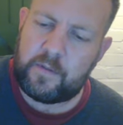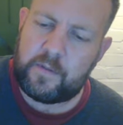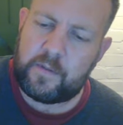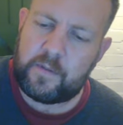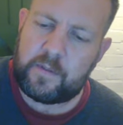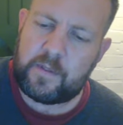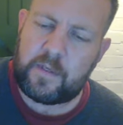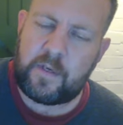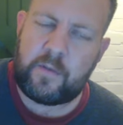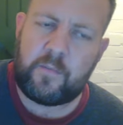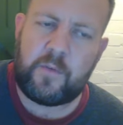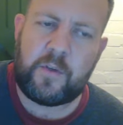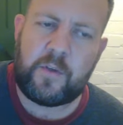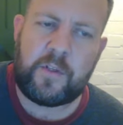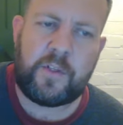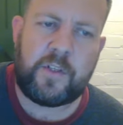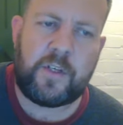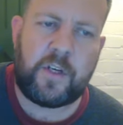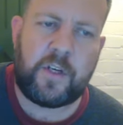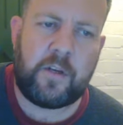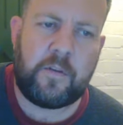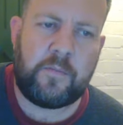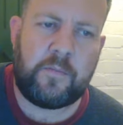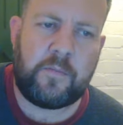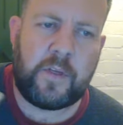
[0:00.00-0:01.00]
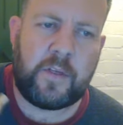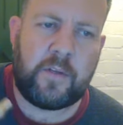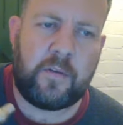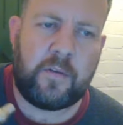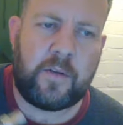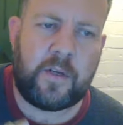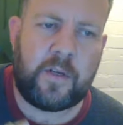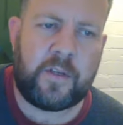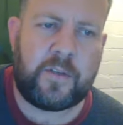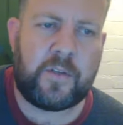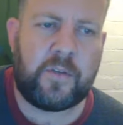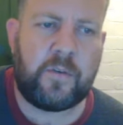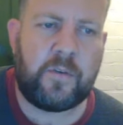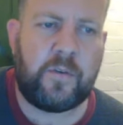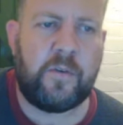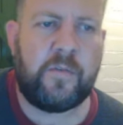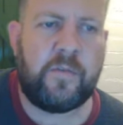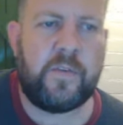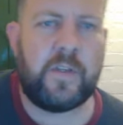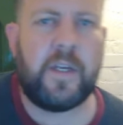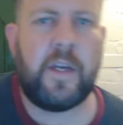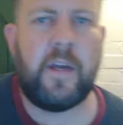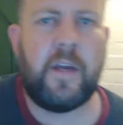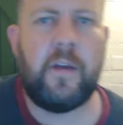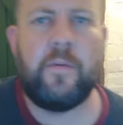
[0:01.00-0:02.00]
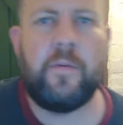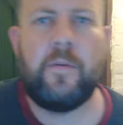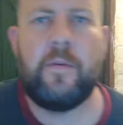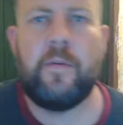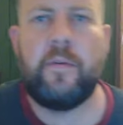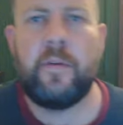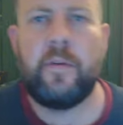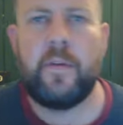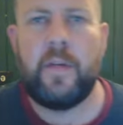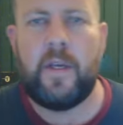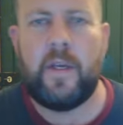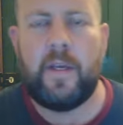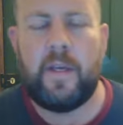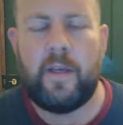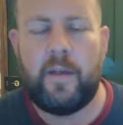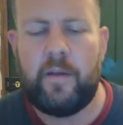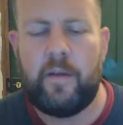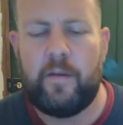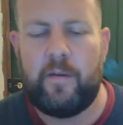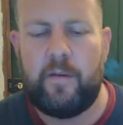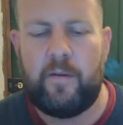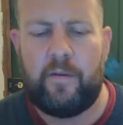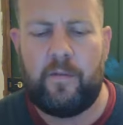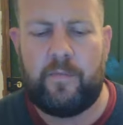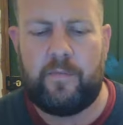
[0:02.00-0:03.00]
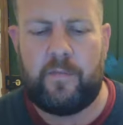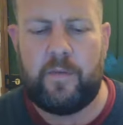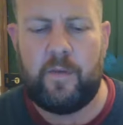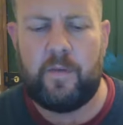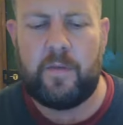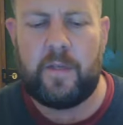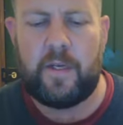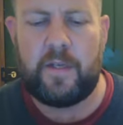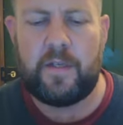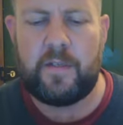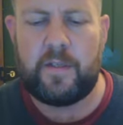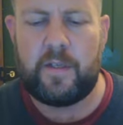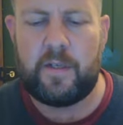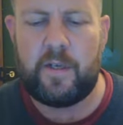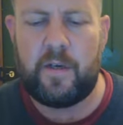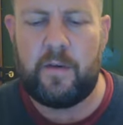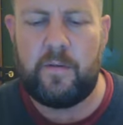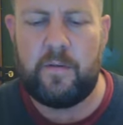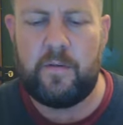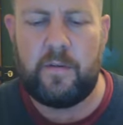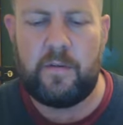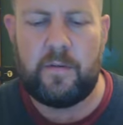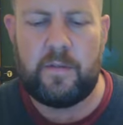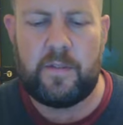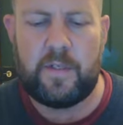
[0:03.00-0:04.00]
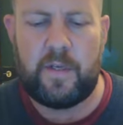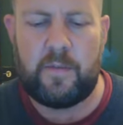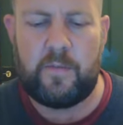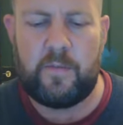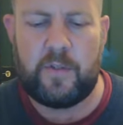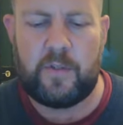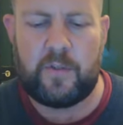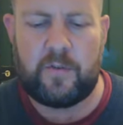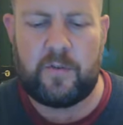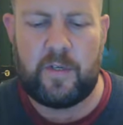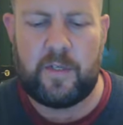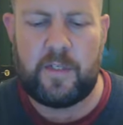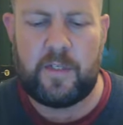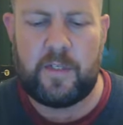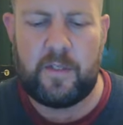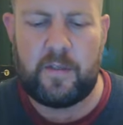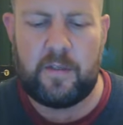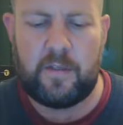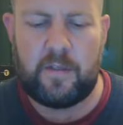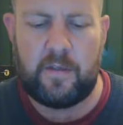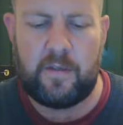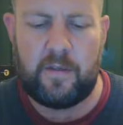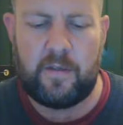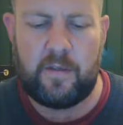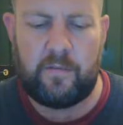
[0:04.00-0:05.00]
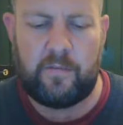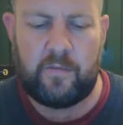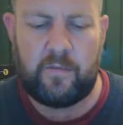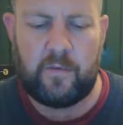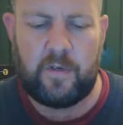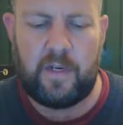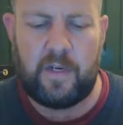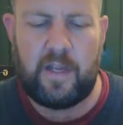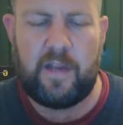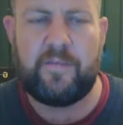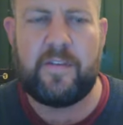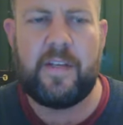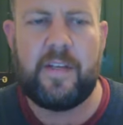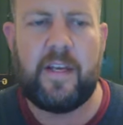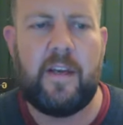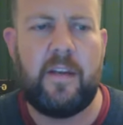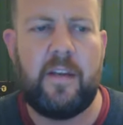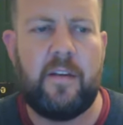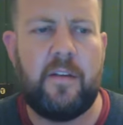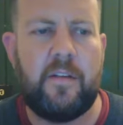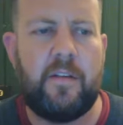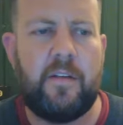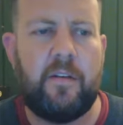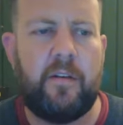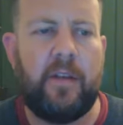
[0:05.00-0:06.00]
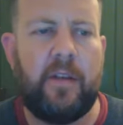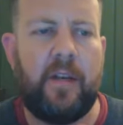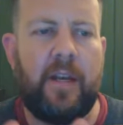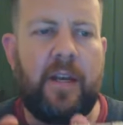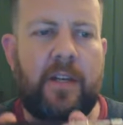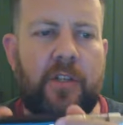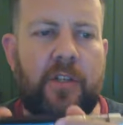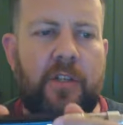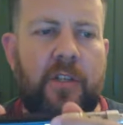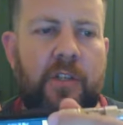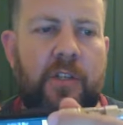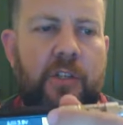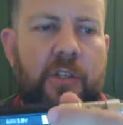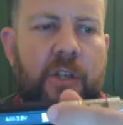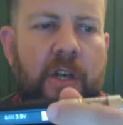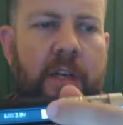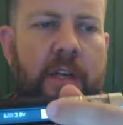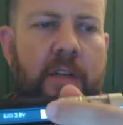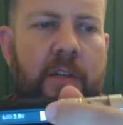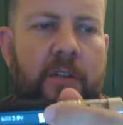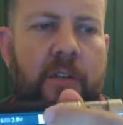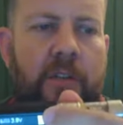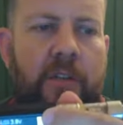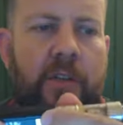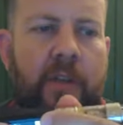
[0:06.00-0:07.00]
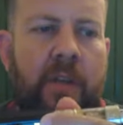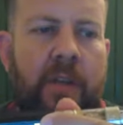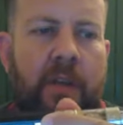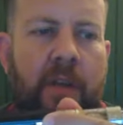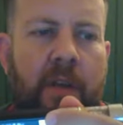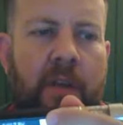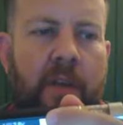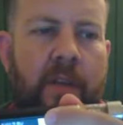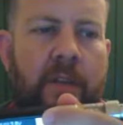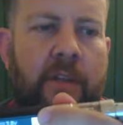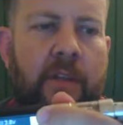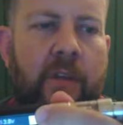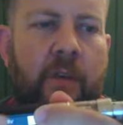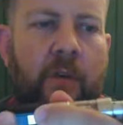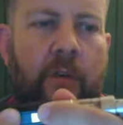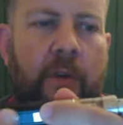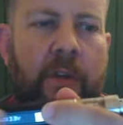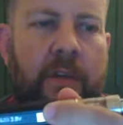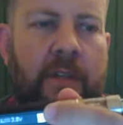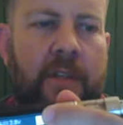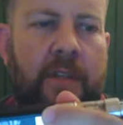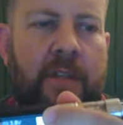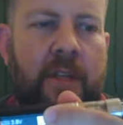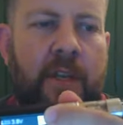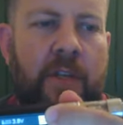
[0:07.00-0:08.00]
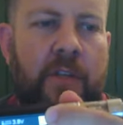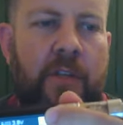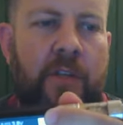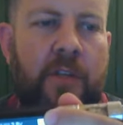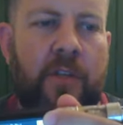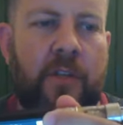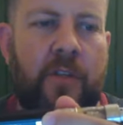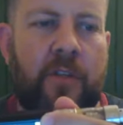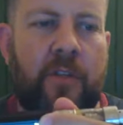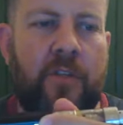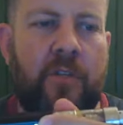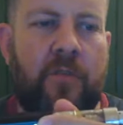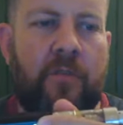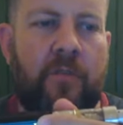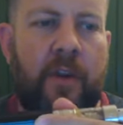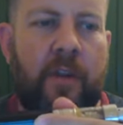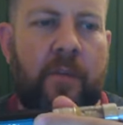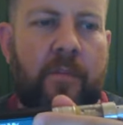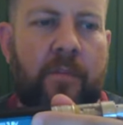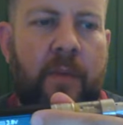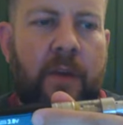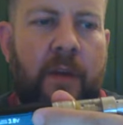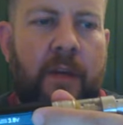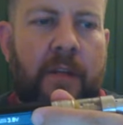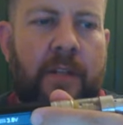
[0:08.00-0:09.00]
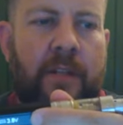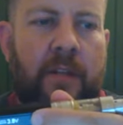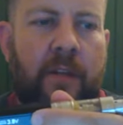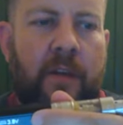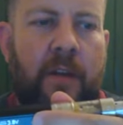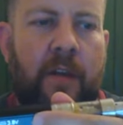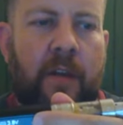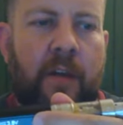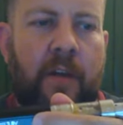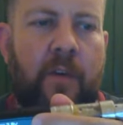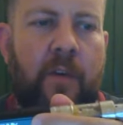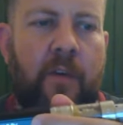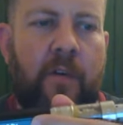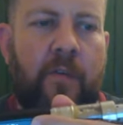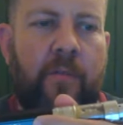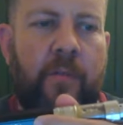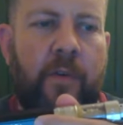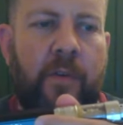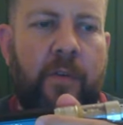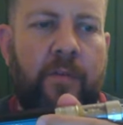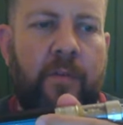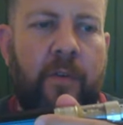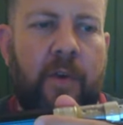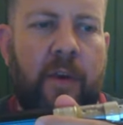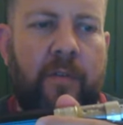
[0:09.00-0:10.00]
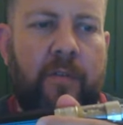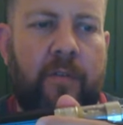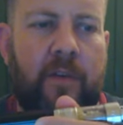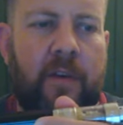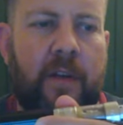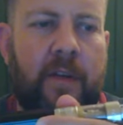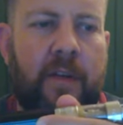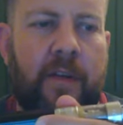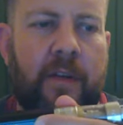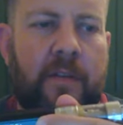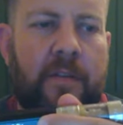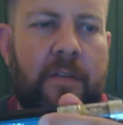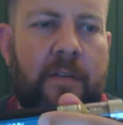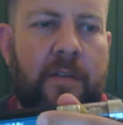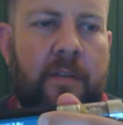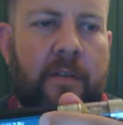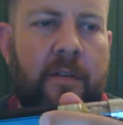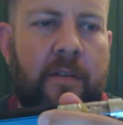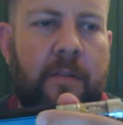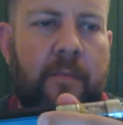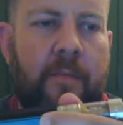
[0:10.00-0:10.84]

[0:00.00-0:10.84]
someone showed me, or I saw a video a few days ago that demonstrated that if you're left-handed, you can actually change the orientation of the screen by turning it off with 5 clicks.